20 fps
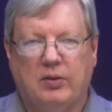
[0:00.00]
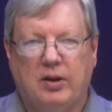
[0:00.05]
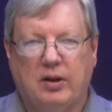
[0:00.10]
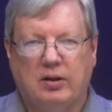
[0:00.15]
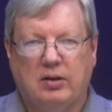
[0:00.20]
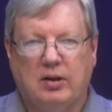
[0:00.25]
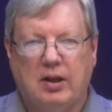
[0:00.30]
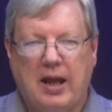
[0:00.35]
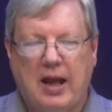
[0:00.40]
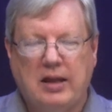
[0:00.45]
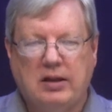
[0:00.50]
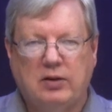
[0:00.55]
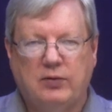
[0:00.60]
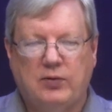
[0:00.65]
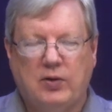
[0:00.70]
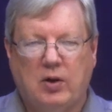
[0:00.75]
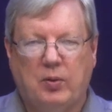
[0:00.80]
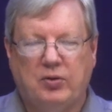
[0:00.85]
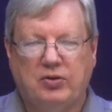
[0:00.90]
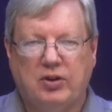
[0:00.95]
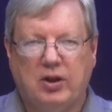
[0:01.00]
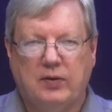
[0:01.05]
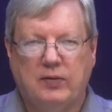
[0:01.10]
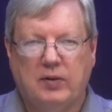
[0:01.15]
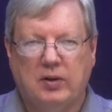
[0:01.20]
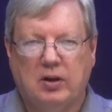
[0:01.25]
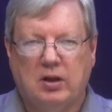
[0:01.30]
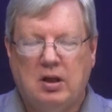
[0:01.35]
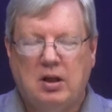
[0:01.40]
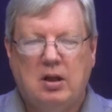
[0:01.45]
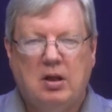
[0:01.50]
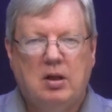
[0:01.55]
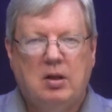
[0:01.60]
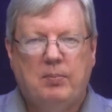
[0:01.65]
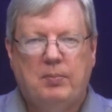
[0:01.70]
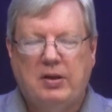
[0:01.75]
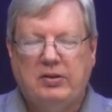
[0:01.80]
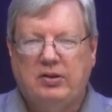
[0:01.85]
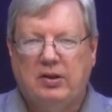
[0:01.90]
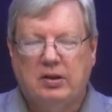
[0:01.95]
that Antifa was giving
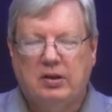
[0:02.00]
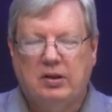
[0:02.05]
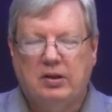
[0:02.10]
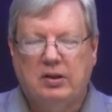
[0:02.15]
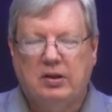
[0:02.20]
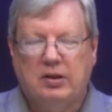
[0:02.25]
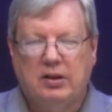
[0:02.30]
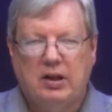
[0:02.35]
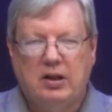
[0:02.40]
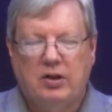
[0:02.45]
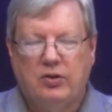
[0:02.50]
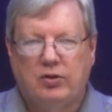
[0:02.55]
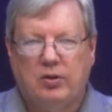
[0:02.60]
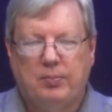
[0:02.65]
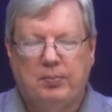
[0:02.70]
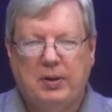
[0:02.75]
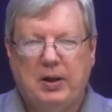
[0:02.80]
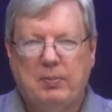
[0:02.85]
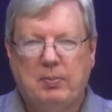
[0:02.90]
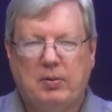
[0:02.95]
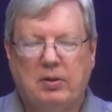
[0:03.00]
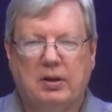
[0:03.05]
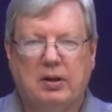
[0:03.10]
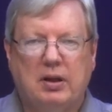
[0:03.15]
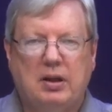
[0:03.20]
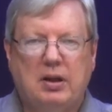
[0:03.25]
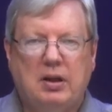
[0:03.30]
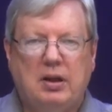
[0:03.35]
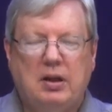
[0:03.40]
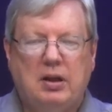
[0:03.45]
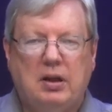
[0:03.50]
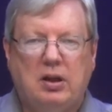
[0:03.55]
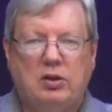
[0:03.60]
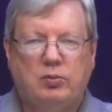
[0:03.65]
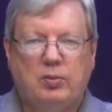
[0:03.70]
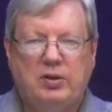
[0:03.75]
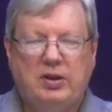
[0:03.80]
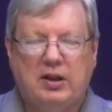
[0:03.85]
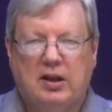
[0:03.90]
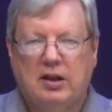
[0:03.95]
basically innocent people is
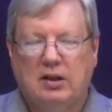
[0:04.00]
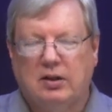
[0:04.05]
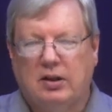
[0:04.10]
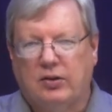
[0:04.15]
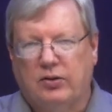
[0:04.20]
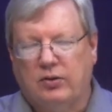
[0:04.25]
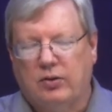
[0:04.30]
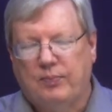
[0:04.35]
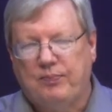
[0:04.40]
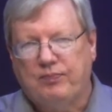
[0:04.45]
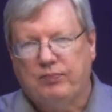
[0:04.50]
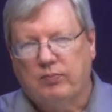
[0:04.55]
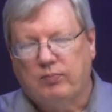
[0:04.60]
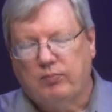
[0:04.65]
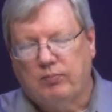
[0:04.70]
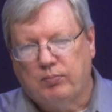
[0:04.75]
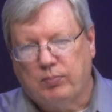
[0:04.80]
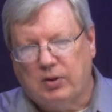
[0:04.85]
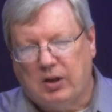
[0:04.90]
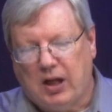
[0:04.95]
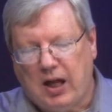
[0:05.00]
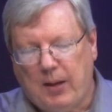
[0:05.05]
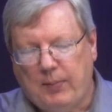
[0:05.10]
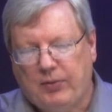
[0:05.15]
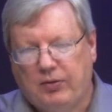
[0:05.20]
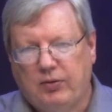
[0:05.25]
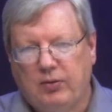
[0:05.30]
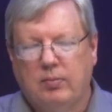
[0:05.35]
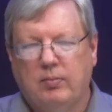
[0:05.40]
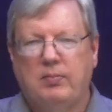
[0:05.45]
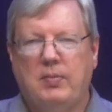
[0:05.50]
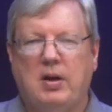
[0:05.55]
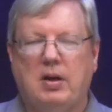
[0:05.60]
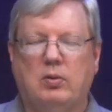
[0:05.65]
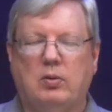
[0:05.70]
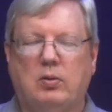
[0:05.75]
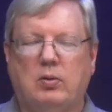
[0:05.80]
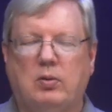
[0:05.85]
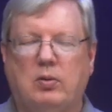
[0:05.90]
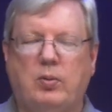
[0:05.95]
ridiculous. Perhaps
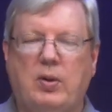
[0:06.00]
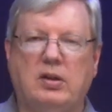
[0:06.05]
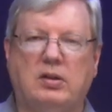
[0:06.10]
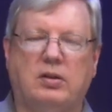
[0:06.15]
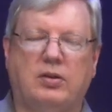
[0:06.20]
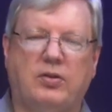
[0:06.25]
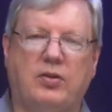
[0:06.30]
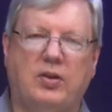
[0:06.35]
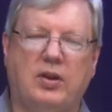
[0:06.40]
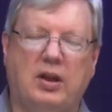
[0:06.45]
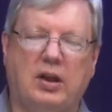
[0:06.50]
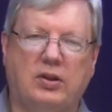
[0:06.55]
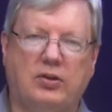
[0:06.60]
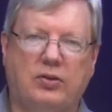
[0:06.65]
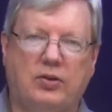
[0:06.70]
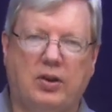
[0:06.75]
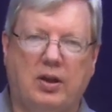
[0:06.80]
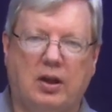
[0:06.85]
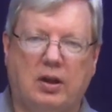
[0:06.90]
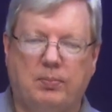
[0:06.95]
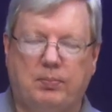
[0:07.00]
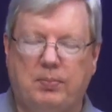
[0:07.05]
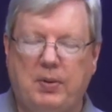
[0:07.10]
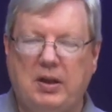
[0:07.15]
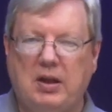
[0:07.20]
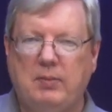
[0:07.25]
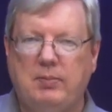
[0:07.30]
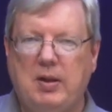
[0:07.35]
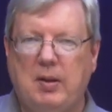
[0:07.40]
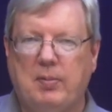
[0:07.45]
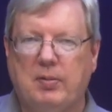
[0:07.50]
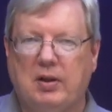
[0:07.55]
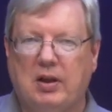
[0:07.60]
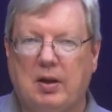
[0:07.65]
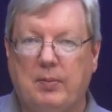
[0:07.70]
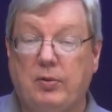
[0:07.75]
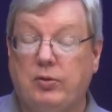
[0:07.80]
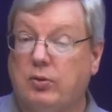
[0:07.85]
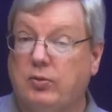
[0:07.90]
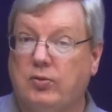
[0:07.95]
Mayor Wheeler thinks that beating people
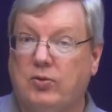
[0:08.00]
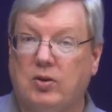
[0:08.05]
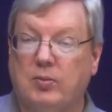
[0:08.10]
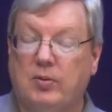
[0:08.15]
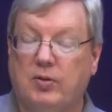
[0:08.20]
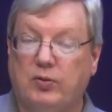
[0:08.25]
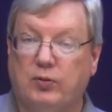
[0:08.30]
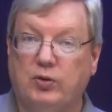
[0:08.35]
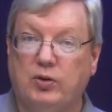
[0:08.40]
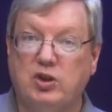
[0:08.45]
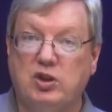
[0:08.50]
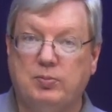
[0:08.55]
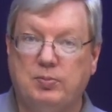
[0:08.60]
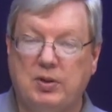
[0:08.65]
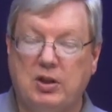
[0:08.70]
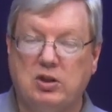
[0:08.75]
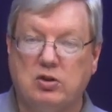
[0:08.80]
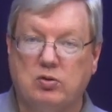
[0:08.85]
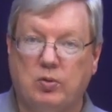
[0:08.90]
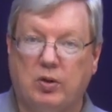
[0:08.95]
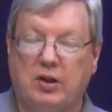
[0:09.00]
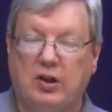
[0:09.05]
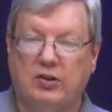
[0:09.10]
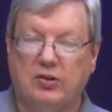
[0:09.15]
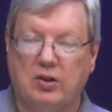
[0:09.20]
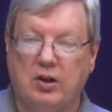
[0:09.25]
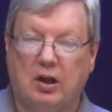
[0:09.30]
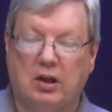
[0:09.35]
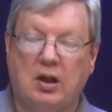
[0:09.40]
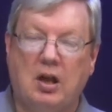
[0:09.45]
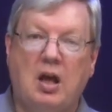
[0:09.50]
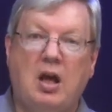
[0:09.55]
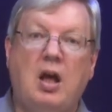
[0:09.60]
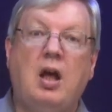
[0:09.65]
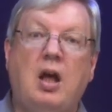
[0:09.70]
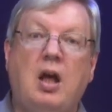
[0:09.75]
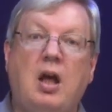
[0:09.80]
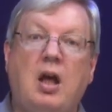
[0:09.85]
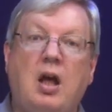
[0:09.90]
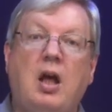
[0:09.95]
up is a form of free speech, what is not.
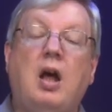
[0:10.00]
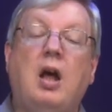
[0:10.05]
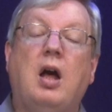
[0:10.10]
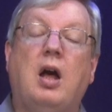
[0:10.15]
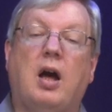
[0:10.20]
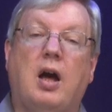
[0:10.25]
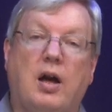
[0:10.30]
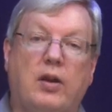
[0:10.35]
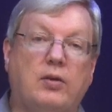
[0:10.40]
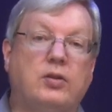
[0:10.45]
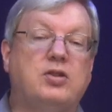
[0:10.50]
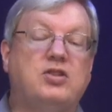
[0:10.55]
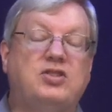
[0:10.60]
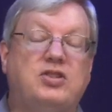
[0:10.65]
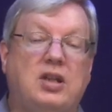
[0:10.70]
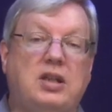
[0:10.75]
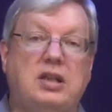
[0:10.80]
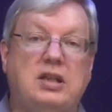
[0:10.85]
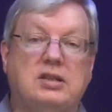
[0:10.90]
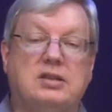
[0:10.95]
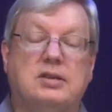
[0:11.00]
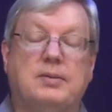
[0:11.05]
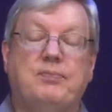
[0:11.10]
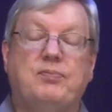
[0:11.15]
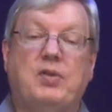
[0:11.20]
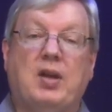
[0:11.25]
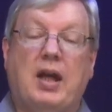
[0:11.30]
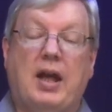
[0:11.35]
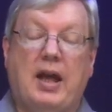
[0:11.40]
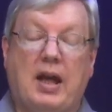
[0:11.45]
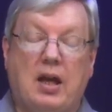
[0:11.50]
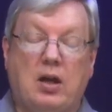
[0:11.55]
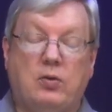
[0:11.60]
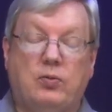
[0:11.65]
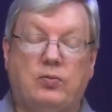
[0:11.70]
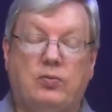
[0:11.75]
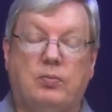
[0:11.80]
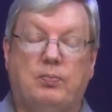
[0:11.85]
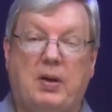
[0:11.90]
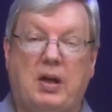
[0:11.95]
Other cities
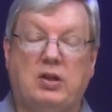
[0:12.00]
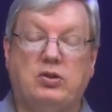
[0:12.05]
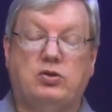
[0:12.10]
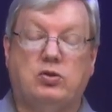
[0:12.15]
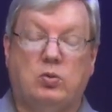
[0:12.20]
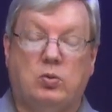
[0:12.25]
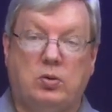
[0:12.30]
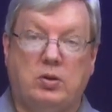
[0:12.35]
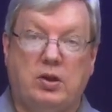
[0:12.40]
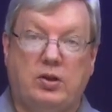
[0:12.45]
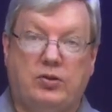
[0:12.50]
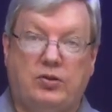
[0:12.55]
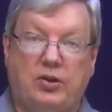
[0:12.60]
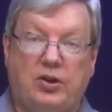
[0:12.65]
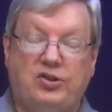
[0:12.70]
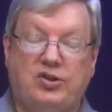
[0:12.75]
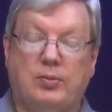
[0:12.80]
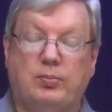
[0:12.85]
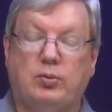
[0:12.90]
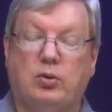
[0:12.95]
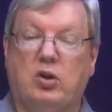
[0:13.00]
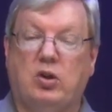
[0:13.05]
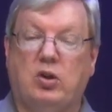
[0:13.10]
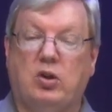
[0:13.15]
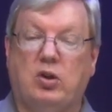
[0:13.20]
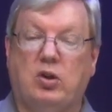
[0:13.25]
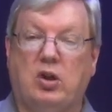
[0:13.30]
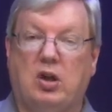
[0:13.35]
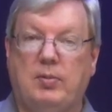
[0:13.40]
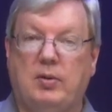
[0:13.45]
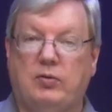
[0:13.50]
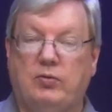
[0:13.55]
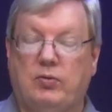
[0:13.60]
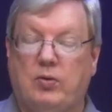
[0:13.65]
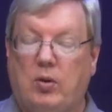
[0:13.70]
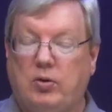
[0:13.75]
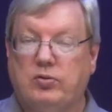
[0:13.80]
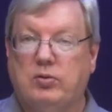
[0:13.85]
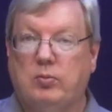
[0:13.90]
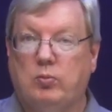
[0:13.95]
have passed ordinances that prohibit
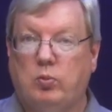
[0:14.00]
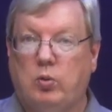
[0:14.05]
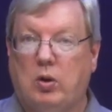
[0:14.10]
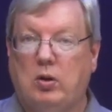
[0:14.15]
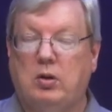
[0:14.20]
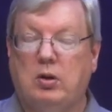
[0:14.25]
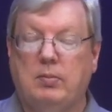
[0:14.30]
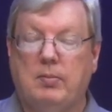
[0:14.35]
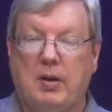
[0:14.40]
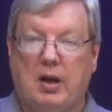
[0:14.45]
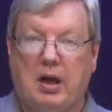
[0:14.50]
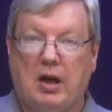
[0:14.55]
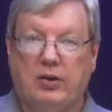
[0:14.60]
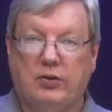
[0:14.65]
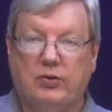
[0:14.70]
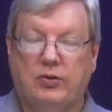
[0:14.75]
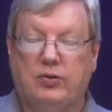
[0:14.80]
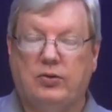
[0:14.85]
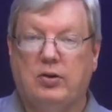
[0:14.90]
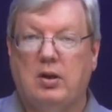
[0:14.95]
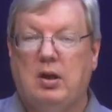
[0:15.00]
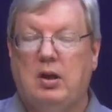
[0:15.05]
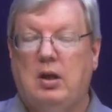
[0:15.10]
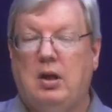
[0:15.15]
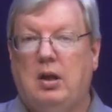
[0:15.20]
folks from wearing masks